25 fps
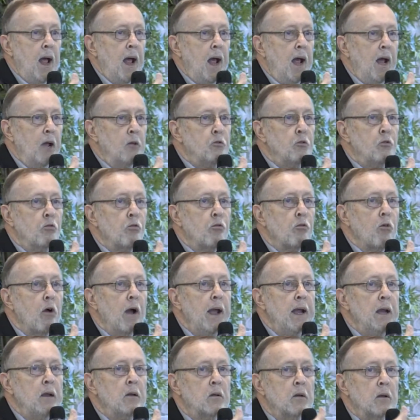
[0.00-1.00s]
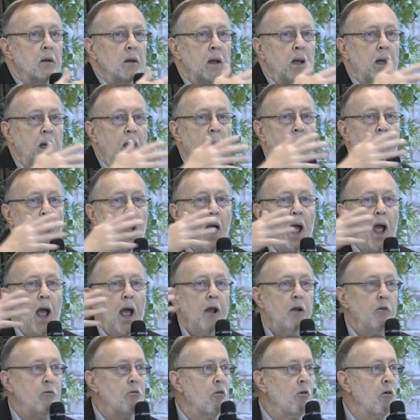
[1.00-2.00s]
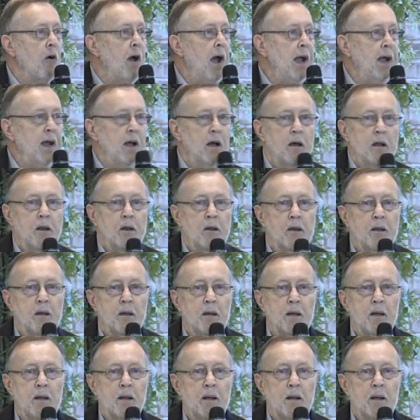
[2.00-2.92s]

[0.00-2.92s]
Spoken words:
as great and grand,